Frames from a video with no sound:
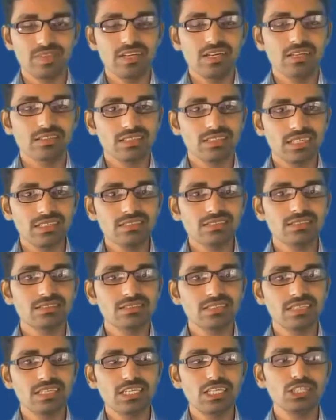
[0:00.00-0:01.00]
that is
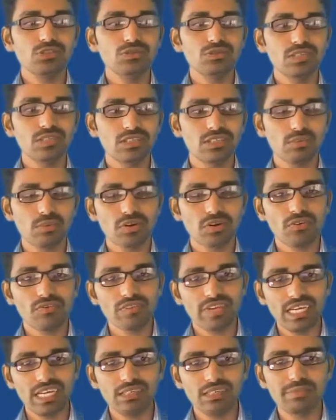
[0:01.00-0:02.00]
3 into 10 to the power of
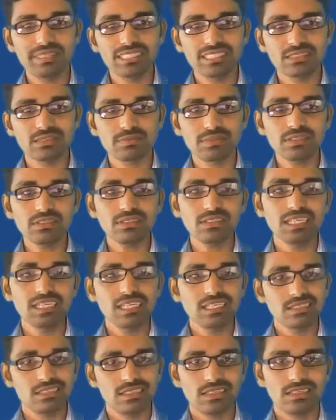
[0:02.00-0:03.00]
8 meters per
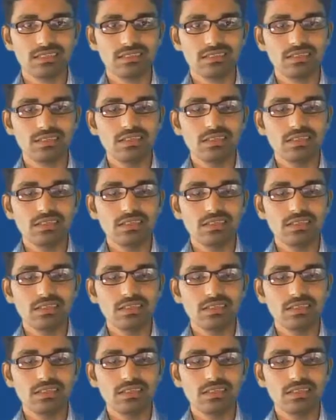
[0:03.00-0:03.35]
second.